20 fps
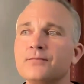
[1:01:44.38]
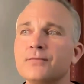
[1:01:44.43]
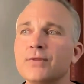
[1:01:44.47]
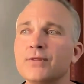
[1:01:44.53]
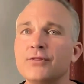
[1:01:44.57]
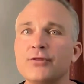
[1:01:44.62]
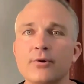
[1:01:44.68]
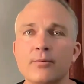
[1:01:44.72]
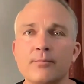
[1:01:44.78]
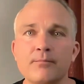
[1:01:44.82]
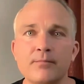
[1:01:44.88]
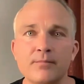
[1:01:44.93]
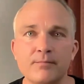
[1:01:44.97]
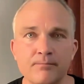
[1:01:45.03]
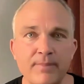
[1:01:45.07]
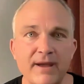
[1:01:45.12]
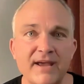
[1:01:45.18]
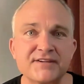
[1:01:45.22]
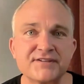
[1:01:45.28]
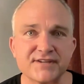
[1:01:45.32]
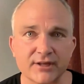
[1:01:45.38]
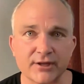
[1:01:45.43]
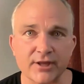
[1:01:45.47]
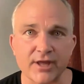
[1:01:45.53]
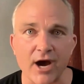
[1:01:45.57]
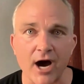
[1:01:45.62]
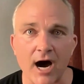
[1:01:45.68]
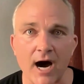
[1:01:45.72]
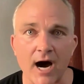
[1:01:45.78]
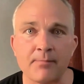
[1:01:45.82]
they're
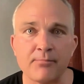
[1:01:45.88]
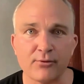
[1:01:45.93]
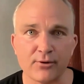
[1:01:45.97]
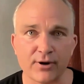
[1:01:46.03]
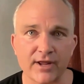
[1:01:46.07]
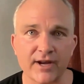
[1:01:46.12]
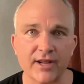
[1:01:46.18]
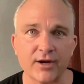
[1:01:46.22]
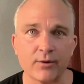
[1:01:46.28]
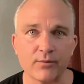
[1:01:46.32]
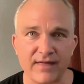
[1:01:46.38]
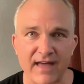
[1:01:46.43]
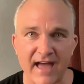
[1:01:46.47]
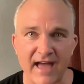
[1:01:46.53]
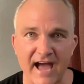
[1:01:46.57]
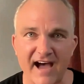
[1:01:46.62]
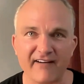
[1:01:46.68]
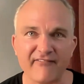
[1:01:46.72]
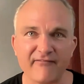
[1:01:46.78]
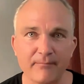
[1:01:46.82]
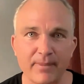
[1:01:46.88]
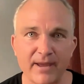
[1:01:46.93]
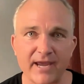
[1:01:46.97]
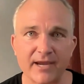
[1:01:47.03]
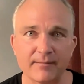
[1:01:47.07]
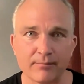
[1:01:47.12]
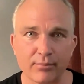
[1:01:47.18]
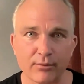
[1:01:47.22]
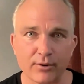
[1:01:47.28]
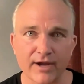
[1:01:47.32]
basically operating with
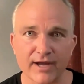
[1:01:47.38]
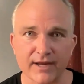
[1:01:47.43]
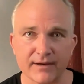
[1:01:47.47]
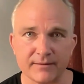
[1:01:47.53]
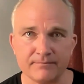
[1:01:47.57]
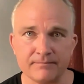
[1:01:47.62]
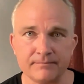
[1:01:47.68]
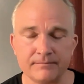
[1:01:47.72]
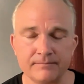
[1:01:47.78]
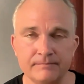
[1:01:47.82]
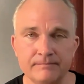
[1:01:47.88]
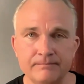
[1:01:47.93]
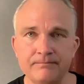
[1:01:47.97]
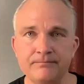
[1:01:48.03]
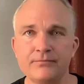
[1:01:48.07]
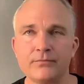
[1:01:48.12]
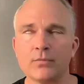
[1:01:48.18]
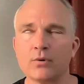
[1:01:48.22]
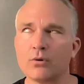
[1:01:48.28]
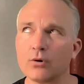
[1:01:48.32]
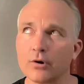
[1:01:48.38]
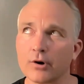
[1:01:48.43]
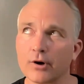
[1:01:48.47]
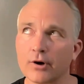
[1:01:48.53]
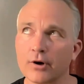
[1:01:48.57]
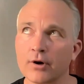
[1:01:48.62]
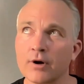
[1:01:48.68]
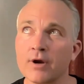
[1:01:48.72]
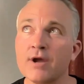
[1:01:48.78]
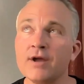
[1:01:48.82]
half-baked bread,
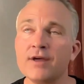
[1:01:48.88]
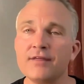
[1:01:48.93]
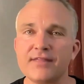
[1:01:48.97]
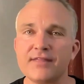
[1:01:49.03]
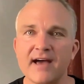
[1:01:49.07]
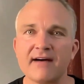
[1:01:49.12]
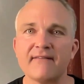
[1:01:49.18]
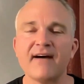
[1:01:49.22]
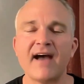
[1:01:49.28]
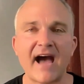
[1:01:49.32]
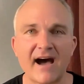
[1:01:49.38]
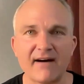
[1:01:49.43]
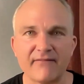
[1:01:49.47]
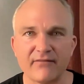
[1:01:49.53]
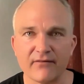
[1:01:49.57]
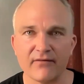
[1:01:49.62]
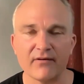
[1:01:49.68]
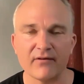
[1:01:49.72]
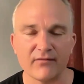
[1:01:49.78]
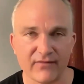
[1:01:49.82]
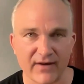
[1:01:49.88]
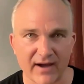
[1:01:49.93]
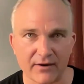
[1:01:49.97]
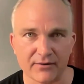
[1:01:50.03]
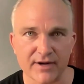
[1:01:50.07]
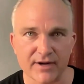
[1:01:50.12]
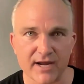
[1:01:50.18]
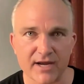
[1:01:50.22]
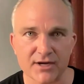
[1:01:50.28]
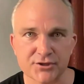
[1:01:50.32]
or they have half of a
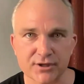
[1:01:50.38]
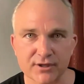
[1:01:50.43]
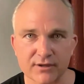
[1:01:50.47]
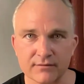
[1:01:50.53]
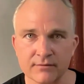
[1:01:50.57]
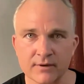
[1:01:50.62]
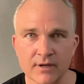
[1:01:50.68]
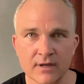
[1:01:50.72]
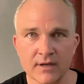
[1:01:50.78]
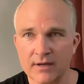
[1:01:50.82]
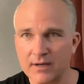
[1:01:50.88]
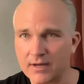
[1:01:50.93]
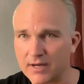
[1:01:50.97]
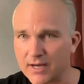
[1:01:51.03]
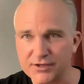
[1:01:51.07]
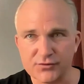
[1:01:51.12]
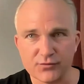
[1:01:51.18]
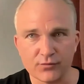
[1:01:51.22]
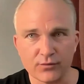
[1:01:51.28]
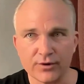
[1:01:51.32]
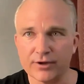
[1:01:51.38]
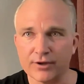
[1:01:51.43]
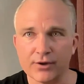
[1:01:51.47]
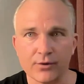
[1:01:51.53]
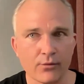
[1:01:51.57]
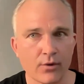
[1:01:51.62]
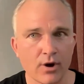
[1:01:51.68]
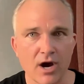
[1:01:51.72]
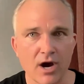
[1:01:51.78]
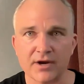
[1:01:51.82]
foundation. It's really
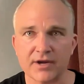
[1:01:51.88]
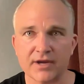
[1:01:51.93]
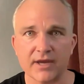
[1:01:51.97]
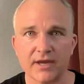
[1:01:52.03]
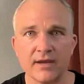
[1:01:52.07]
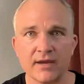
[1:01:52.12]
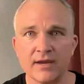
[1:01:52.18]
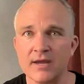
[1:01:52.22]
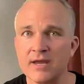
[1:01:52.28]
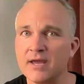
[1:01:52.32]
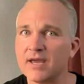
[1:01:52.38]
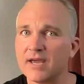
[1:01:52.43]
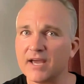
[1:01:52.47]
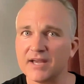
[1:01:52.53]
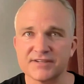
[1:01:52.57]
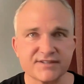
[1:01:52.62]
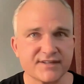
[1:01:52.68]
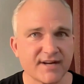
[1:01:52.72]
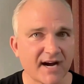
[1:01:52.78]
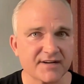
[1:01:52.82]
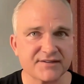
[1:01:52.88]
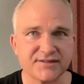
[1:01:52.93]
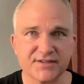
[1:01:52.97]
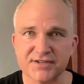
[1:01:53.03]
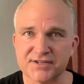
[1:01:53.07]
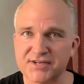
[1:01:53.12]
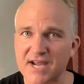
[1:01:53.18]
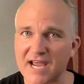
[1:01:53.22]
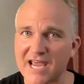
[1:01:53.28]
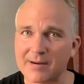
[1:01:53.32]
rocky. It's not
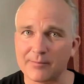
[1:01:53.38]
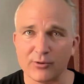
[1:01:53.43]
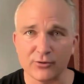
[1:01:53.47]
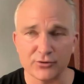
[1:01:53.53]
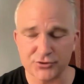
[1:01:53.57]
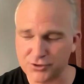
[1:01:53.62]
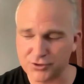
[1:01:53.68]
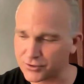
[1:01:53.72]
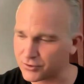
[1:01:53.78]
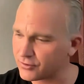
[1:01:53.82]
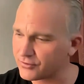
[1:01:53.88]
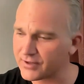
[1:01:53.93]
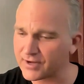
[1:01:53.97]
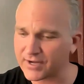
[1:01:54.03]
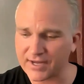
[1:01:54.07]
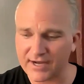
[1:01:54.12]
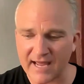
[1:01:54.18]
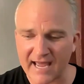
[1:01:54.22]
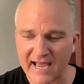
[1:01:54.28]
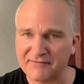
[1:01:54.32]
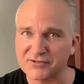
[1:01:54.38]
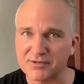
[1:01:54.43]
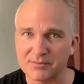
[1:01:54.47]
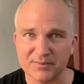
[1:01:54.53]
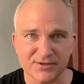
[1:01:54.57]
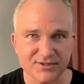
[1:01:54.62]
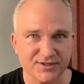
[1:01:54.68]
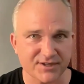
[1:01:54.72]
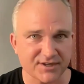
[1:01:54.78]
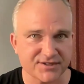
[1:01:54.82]
sustainable. Sure, they can have
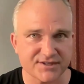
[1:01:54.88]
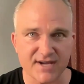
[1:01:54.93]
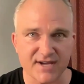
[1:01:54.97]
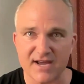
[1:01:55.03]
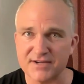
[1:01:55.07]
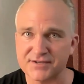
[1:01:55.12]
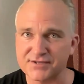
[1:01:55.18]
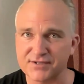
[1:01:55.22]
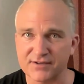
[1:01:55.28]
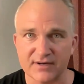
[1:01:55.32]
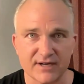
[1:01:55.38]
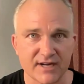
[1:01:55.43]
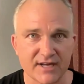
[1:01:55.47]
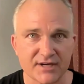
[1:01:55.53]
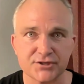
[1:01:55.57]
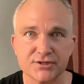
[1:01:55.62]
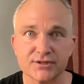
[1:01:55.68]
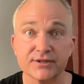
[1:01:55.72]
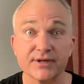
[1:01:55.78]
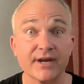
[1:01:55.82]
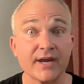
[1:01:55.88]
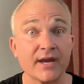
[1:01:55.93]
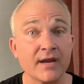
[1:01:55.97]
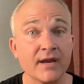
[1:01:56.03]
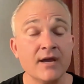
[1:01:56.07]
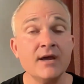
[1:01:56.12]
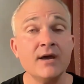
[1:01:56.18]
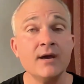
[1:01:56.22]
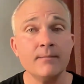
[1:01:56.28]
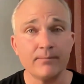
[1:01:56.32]
some success initially,
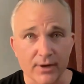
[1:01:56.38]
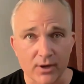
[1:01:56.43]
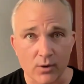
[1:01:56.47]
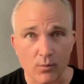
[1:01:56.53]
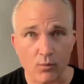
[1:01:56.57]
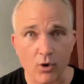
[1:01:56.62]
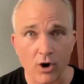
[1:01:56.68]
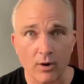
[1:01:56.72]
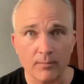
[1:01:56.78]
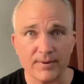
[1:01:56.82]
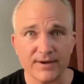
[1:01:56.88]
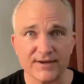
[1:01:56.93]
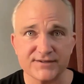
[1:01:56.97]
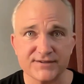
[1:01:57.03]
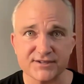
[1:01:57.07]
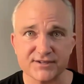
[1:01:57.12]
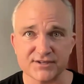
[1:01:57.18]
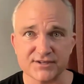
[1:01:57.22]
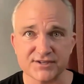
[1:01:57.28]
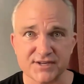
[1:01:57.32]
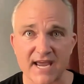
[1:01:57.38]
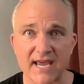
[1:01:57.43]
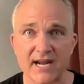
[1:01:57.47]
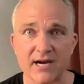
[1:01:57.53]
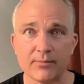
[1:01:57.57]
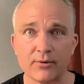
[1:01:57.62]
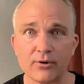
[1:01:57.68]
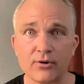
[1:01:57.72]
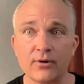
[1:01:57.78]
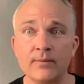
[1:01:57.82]
but it won't be
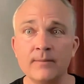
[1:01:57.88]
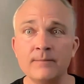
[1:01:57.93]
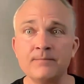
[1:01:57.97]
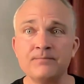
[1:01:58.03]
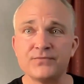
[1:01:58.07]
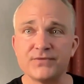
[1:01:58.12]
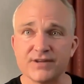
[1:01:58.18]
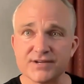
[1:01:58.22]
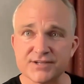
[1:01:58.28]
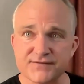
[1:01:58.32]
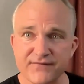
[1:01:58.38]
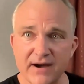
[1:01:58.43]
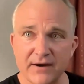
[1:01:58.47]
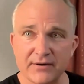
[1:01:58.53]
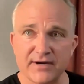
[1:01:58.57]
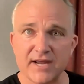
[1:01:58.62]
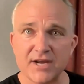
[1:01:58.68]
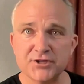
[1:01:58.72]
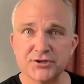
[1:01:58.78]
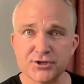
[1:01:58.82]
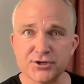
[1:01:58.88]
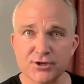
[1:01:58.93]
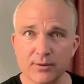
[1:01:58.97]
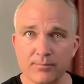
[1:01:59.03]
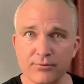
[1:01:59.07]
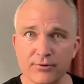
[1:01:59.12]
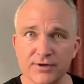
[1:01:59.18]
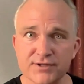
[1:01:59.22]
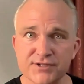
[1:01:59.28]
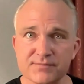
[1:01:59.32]
sustainable. These foundational
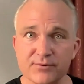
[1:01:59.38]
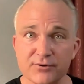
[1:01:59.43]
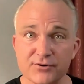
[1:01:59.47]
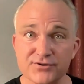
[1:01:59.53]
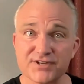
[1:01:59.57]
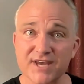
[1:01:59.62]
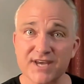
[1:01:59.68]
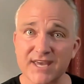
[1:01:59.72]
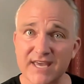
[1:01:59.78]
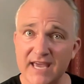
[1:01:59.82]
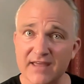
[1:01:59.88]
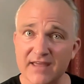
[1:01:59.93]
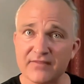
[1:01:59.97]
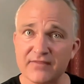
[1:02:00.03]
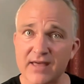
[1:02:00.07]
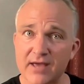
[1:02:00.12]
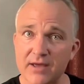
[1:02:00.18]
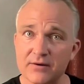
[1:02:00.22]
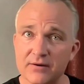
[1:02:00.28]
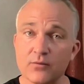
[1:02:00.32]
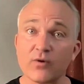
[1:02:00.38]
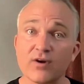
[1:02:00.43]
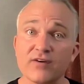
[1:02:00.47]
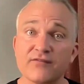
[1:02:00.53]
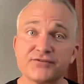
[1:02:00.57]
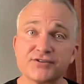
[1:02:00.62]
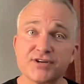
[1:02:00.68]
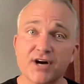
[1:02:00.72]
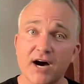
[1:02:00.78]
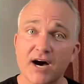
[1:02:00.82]
principles, again, that
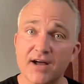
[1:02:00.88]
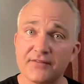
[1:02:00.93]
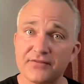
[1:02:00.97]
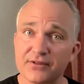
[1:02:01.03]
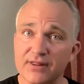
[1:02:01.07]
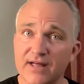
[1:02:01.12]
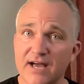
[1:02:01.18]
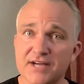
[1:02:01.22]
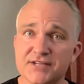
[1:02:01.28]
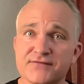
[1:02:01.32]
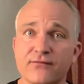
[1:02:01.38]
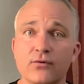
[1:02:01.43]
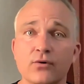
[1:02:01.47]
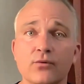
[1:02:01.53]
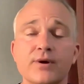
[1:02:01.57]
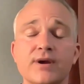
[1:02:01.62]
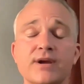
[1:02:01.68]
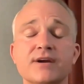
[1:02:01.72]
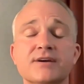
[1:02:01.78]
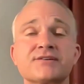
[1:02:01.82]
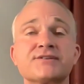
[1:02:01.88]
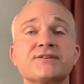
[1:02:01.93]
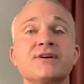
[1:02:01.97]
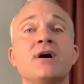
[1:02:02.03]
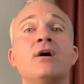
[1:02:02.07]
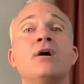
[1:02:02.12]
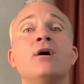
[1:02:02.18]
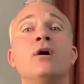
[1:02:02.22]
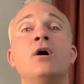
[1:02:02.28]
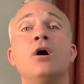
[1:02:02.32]
we've taught the last four weeks
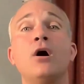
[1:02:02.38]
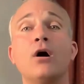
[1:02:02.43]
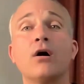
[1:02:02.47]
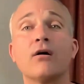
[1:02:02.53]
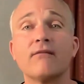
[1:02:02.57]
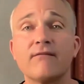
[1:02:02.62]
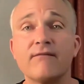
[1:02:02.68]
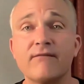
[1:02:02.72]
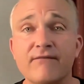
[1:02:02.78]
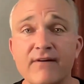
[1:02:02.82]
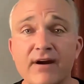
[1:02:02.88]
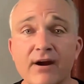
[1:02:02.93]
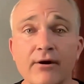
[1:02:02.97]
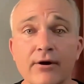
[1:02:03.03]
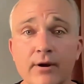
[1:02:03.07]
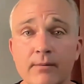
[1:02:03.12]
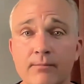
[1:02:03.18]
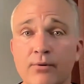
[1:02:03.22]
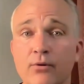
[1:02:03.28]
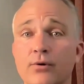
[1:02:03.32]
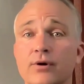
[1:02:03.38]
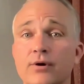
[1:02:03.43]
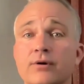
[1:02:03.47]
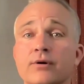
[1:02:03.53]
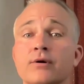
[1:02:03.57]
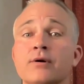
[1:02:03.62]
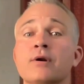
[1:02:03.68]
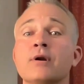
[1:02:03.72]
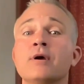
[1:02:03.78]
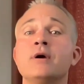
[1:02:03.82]
are very
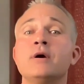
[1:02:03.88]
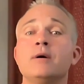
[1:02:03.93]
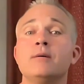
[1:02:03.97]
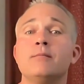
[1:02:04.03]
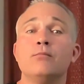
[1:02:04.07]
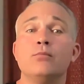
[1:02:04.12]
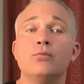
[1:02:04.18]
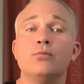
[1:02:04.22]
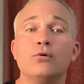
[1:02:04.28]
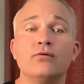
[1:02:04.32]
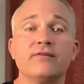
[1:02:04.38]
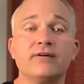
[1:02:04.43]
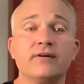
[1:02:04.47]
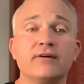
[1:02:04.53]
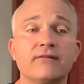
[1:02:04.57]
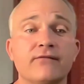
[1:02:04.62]
important moving